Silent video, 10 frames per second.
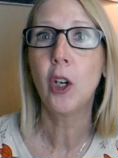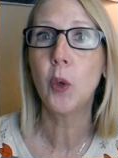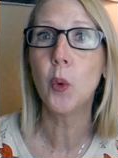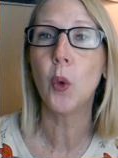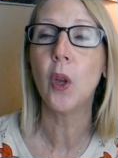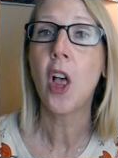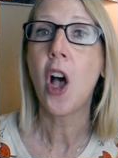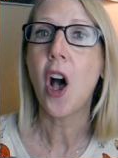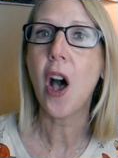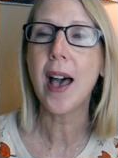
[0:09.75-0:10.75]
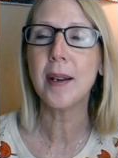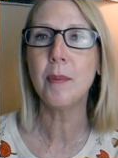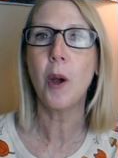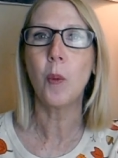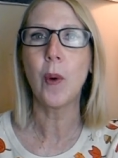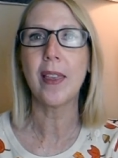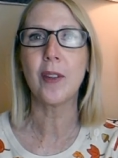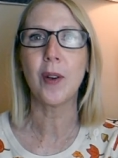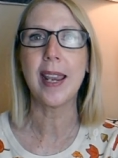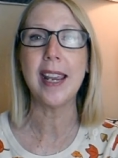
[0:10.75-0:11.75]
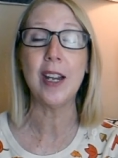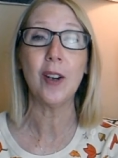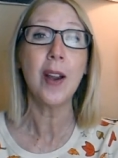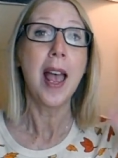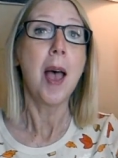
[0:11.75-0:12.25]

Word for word: cool autumn weather here,